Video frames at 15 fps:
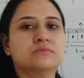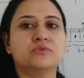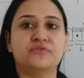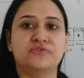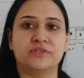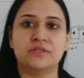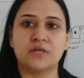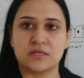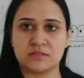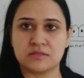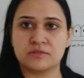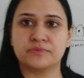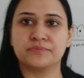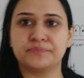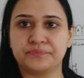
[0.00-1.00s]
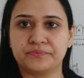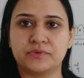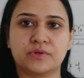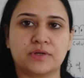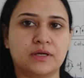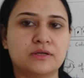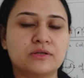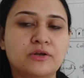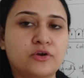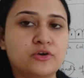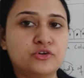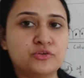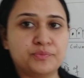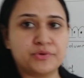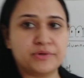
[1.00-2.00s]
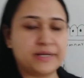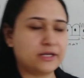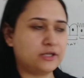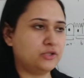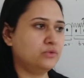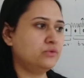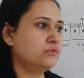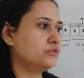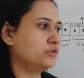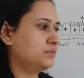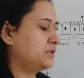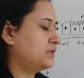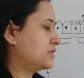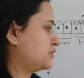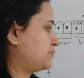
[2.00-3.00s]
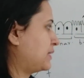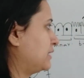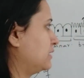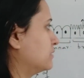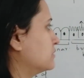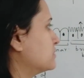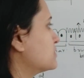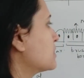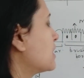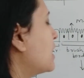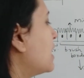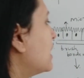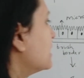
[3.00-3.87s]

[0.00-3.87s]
move the dust, okay, in order to protect you from the dust particles.